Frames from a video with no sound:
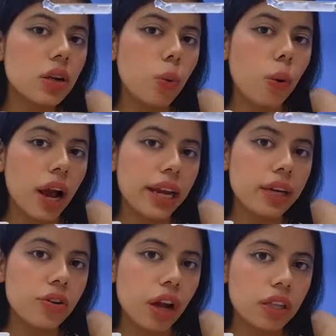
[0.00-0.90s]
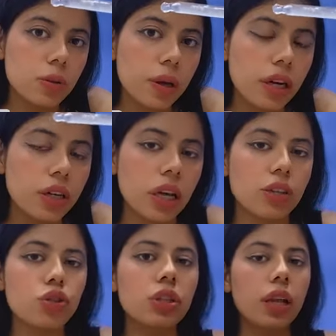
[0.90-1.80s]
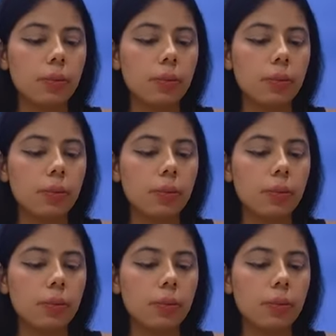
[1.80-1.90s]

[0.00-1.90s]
a little white, transparent texture.